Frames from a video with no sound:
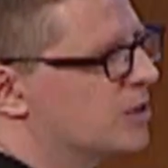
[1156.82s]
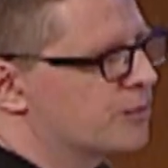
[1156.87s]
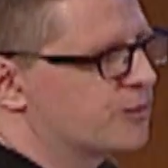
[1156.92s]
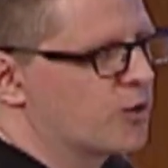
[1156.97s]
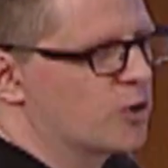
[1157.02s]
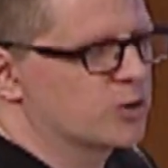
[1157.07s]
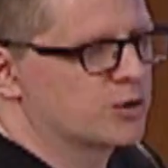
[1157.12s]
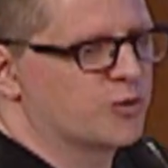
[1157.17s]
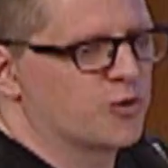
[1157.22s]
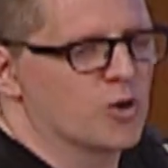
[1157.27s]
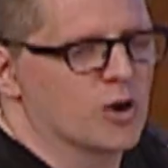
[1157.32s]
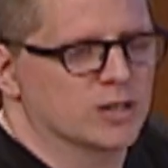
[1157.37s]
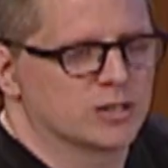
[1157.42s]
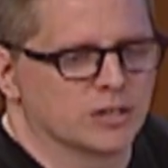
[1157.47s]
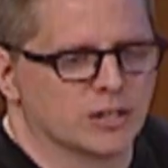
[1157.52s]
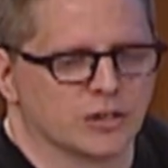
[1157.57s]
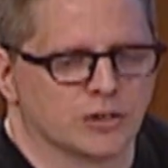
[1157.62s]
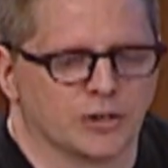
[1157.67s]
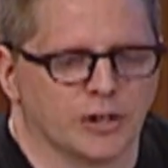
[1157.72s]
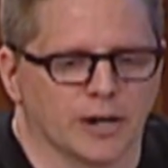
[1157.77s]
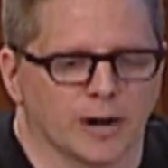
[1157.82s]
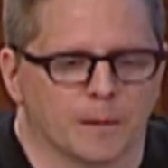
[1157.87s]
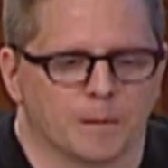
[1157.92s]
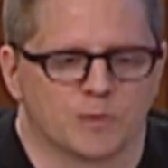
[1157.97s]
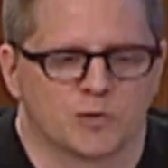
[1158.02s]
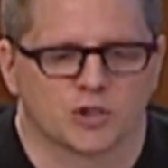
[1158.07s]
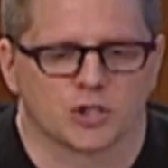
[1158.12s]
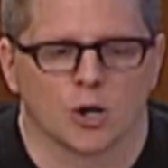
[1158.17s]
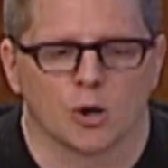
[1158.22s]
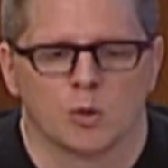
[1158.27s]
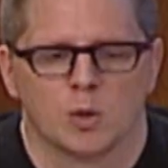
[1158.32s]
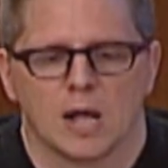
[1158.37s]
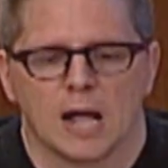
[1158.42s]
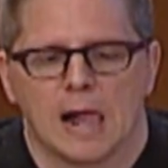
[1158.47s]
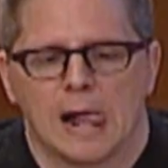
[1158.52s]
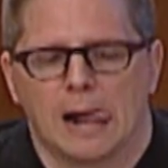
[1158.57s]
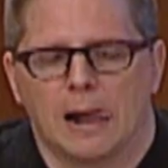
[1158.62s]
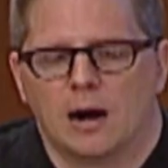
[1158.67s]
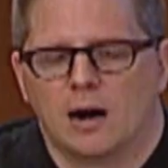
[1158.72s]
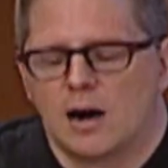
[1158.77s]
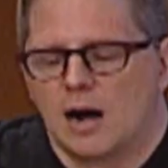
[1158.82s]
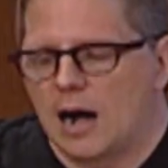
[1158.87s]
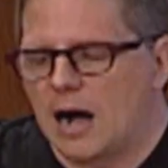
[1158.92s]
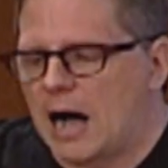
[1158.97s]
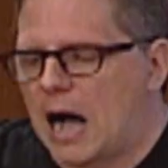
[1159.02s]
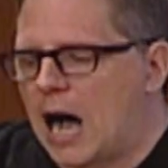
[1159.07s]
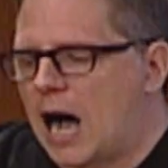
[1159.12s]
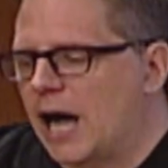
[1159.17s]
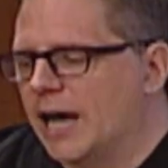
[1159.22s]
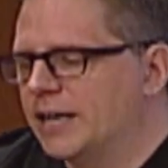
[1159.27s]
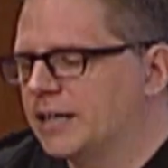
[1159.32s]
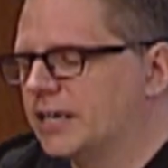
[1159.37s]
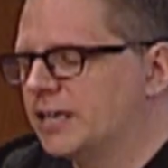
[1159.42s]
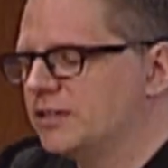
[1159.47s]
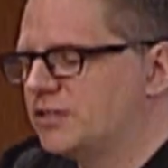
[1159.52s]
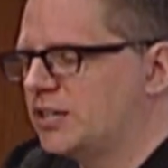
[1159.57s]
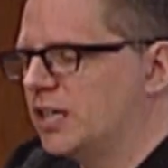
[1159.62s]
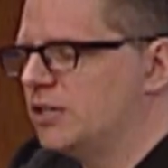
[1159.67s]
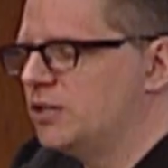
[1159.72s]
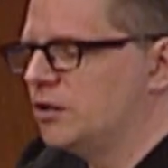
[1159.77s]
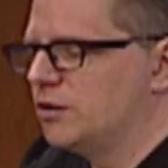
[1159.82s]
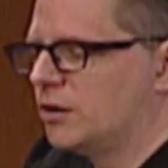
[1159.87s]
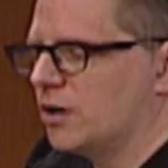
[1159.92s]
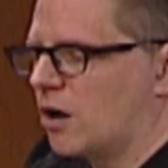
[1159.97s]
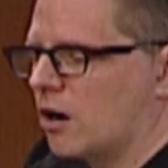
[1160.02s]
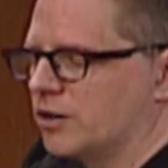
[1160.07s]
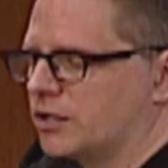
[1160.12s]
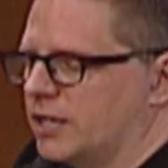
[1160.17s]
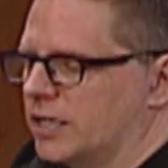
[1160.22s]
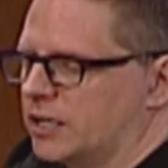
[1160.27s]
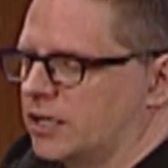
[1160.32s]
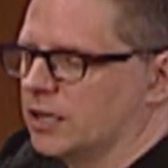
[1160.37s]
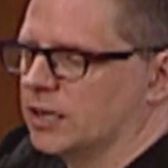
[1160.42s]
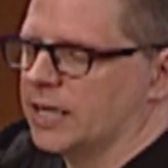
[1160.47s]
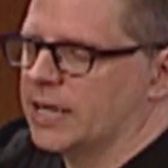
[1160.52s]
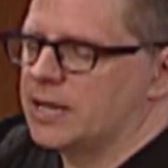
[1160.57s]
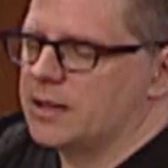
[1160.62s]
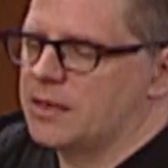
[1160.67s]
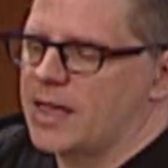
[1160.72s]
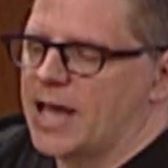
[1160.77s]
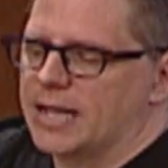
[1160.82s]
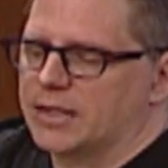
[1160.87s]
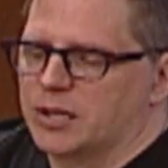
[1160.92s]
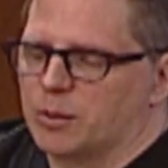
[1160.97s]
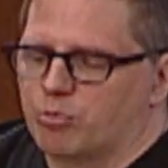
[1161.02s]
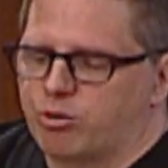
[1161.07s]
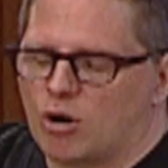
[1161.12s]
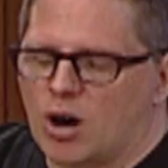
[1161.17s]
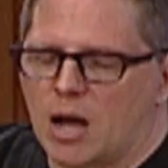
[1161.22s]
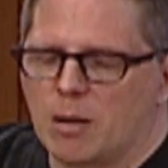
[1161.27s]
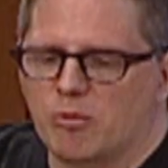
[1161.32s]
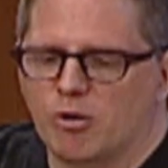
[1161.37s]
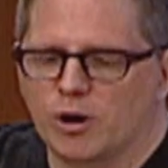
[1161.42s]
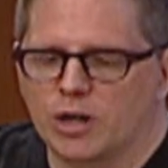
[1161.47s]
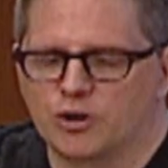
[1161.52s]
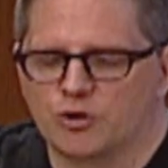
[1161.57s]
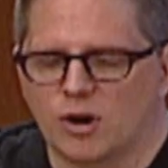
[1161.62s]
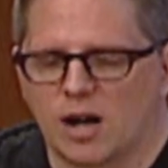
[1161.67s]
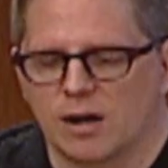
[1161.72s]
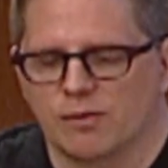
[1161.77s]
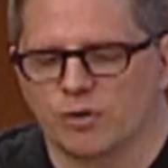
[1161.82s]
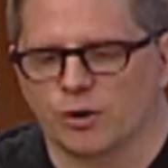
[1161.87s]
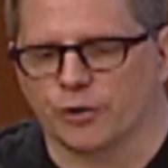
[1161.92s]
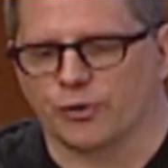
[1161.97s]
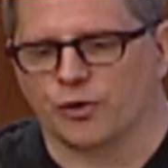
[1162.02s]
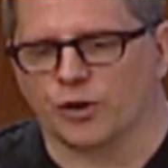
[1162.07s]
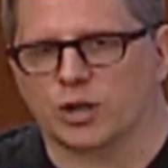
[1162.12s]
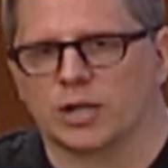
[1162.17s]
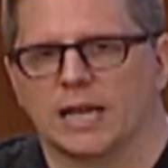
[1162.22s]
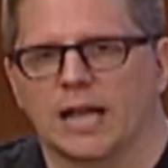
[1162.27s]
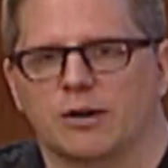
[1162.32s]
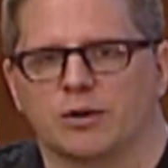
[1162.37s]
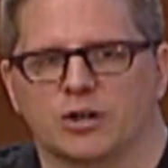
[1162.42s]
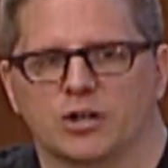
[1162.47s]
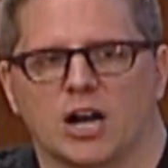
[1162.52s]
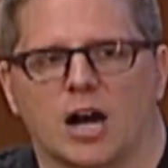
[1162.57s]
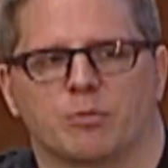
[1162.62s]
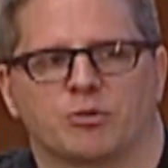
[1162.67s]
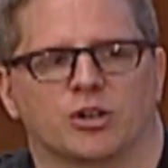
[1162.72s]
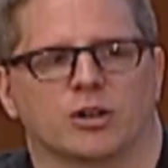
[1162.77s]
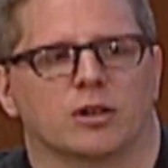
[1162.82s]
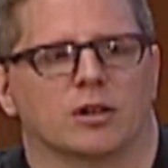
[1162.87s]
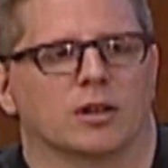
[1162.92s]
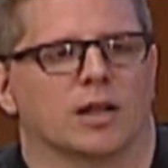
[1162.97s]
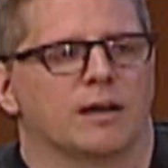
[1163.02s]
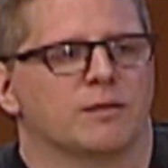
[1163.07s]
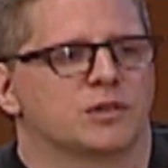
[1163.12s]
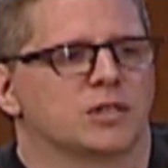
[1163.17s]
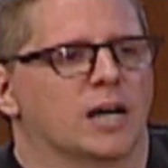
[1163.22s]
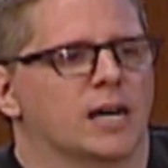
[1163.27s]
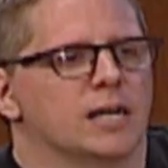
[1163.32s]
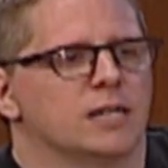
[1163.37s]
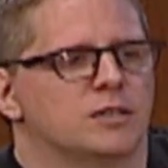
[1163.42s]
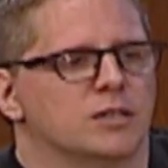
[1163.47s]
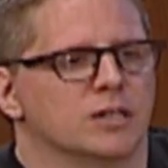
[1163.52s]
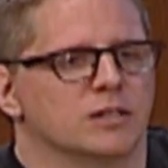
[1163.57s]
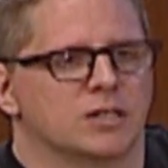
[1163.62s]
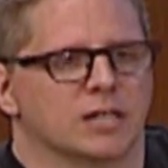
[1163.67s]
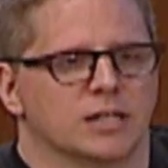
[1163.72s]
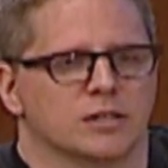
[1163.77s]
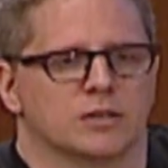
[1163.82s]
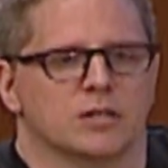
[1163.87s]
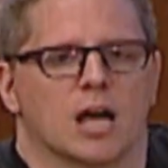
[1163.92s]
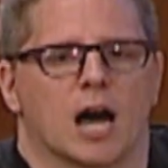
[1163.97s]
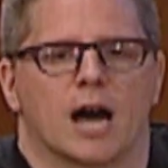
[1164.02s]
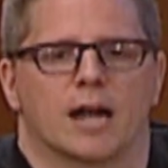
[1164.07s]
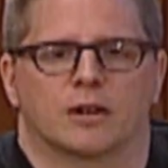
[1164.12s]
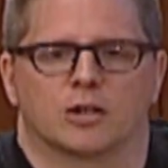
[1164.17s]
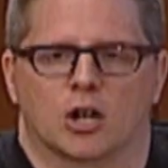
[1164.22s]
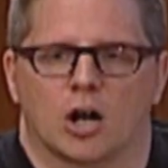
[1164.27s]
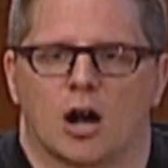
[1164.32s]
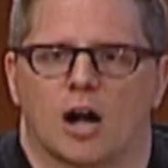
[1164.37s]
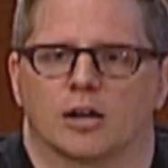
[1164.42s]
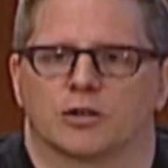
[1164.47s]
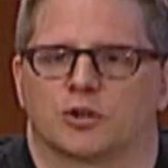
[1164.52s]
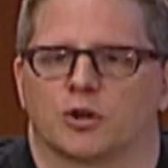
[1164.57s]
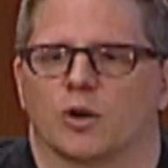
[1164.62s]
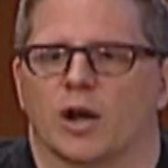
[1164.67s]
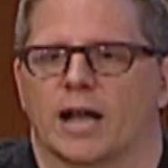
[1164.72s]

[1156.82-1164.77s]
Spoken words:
of the firsts for us this year. So I continue to articulate that the primary driver for cloud adoption in the life sciences is not cost or